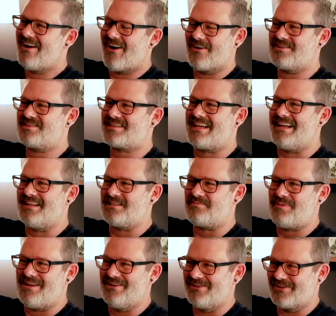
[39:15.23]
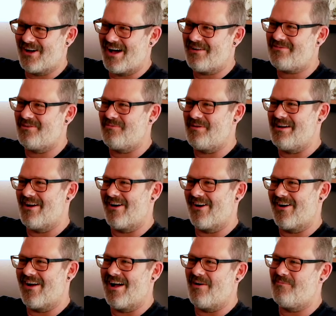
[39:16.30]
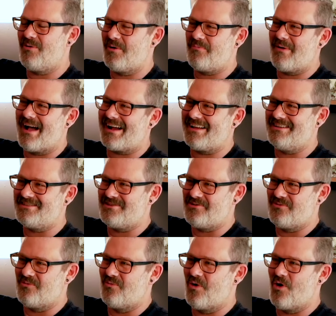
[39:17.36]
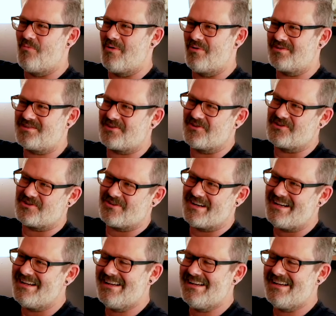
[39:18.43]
Our skin is peeled off, and we are uh, put back into robe robo surgery